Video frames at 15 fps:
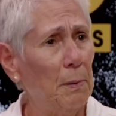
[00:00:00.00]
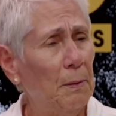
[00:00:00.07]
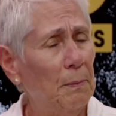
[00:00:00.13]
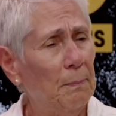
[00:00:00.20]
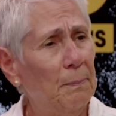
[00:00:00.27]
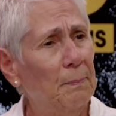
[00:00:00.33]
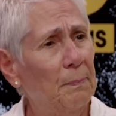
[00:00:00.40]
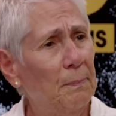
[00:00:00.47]

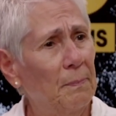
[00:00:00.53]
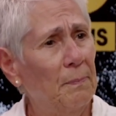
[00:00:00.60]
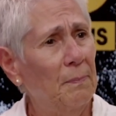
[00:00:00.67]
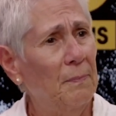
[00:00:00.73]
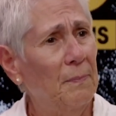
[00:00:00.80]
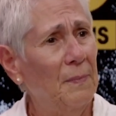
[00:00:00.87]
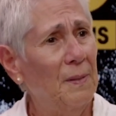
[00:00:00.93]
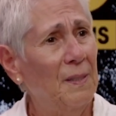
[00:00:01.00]
Yeah,
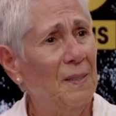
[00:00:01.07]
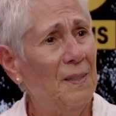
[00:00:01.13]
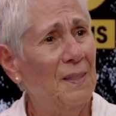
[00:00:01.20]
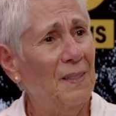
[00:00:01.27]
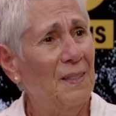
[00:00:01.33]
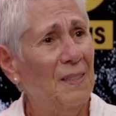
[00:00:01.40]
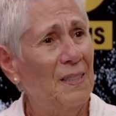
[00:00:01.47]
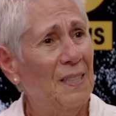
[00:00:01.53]
it's a, a
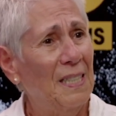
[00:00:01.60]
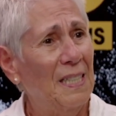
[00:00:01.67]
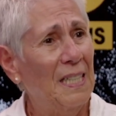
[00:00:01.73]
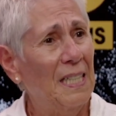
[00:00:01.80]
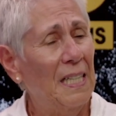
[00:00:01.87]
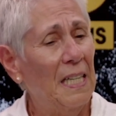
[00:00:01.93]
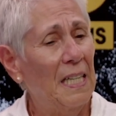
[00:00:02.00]
long one for you.